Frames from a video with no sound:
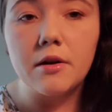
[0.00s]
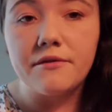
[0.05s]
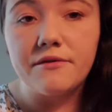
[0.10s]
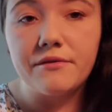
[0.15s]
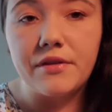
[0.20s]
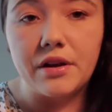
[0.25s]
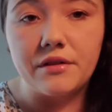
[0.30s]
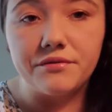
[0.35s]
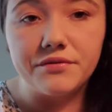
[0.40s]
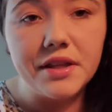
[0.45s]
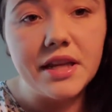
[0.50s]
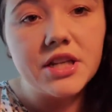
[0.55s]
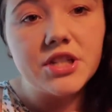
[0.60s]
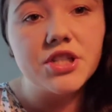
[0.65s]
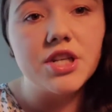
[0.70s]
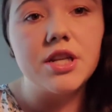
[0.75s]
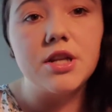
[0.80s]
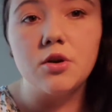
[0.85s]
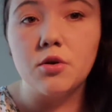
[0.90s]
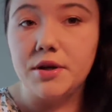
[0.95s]

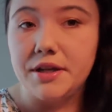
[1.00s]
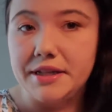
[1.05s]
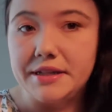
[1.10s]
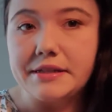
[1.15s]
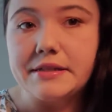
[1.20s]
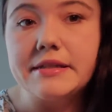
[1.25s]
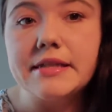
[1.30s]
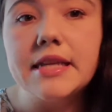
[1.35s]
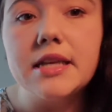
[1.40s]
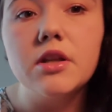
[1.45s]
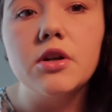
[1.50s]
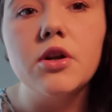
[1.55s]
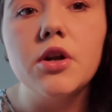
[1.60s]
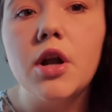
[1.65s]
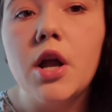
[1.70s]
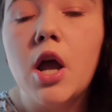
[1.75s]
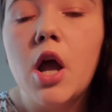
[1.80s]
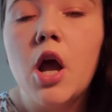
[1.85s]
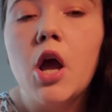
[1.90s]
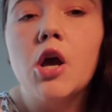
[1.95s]
foundation, no concealer,
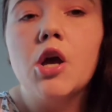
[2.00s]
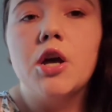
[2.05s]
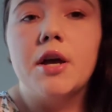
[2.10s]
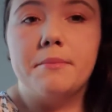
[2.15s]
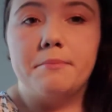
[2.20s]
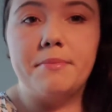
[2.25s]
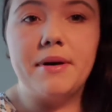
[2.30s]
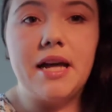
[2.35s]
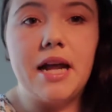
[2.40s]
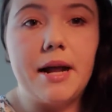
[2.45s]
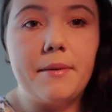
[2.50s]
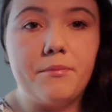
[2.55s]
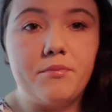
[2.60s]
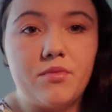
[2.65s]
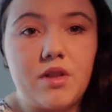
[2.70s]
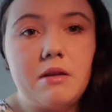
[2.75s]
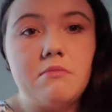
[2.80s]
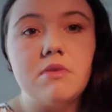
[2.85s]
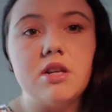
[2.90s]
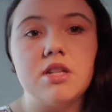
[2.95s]
but
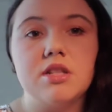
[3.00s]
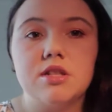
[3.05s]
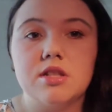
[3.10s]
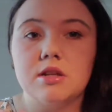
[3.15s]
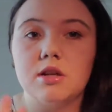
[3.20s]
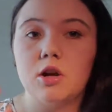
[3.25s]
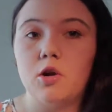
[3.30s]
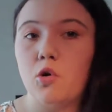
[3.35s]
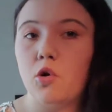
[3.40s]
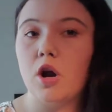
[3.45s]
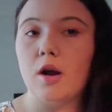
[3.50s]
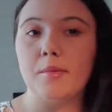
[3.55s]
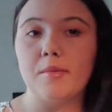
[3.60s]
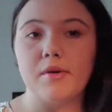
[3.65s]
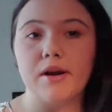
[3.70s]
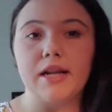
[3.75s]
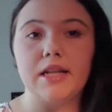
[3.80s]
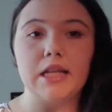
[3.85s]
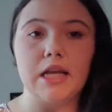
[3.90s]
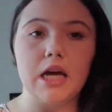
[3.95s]
I'm going to
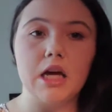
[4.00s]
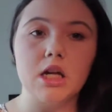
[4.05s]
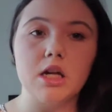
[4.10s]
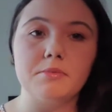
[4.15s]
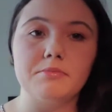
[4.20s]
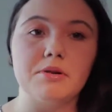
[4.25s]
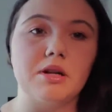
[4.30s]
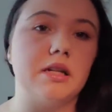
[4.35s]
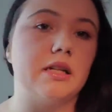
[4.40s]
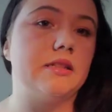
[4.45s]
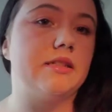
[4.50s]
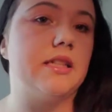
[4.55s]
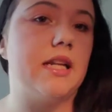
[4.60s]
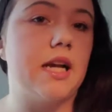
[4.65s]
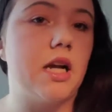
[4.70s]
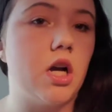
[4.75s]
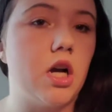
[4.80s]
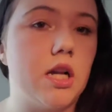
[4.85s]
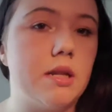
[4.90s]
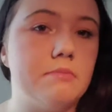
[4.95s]
incorporate the other products that I
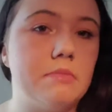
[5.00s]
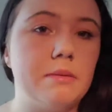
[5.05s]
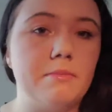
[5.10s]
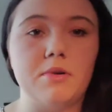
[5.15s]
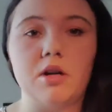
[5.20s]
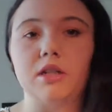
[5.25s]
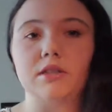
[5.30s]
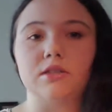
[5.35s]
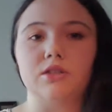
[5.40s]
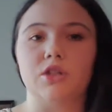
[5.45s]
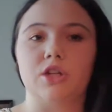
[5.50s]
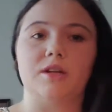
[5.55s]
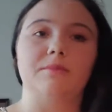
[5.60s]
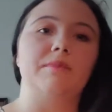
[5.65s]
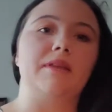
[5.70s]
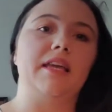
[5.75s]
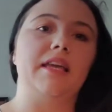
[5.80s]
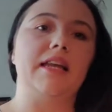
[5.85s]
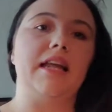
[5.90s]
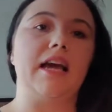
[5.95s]
got in my BoxyCharm
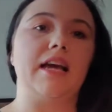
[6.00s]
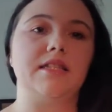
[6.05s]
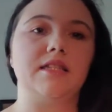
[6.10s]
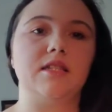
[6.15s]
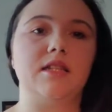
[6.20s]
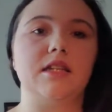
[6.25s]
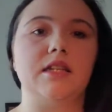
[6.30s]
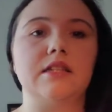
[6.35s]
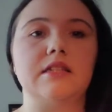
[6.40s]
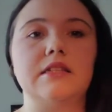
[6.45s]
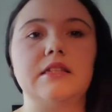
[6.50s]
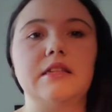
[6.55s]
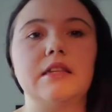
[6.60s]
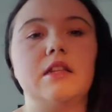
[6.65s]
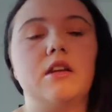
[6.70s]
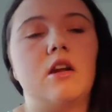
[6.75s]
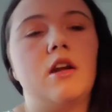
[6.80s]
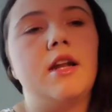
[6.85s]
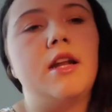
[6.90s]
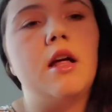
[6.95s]
and as
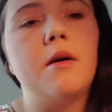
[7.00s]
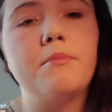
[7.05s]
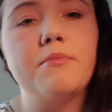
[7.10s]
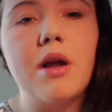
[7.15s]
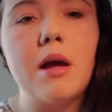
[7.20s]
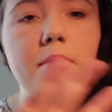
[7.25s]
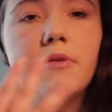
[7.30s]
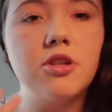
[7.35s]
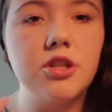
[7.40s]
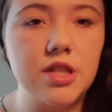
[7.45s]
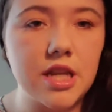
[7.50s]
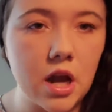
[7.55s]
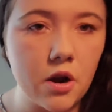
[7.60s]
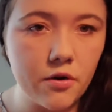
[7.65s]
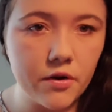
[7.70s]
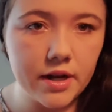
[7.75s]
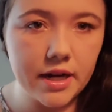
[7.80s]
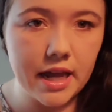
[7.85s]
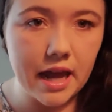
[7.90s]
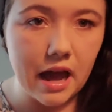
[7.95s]
concealer, and I'll probably just
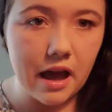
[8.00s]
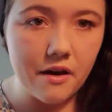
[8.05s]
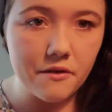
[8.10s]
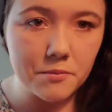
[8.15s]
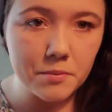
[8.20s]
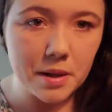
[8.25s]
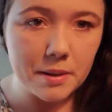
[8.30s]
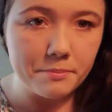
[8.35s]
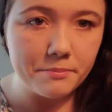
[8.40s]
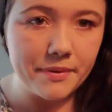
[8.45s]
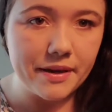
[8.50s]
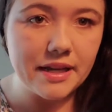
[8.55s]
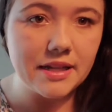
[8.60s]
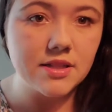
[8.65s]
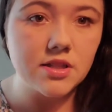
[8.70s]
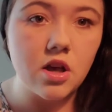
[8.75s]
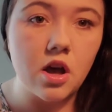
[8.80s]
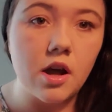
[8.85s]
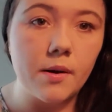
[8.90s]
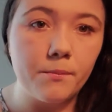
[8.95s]
already have my base
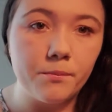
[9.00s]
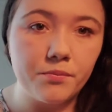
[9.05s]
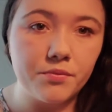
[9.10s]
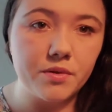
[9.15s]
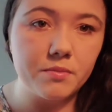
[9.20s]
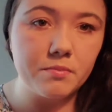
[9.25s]
on,